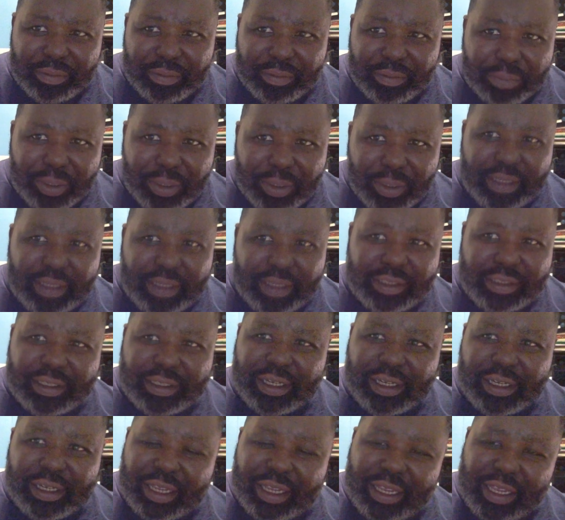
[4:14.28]
But
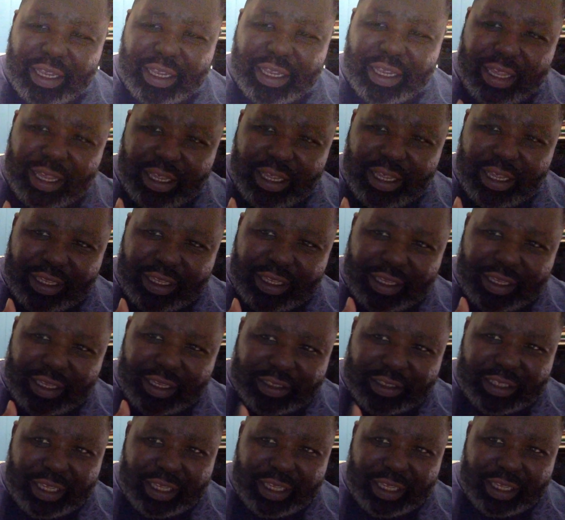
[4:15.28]
he
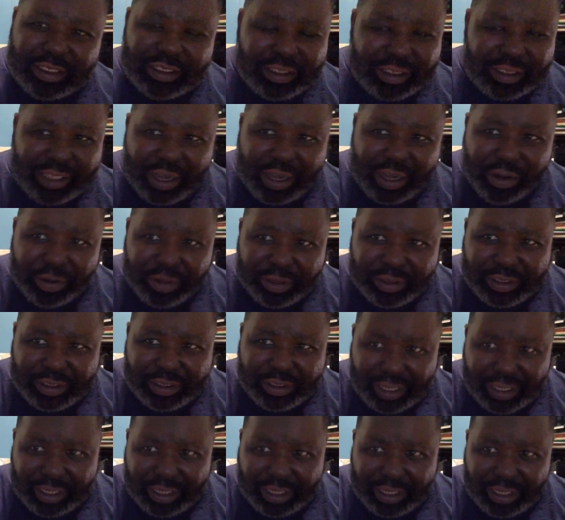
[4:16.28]
says it's
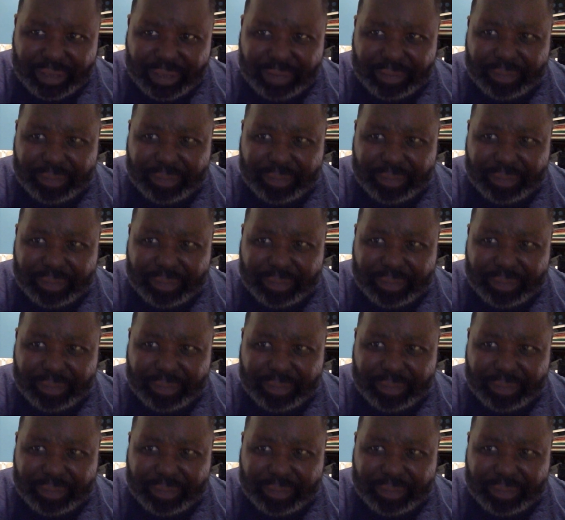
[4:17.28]
guaranteed.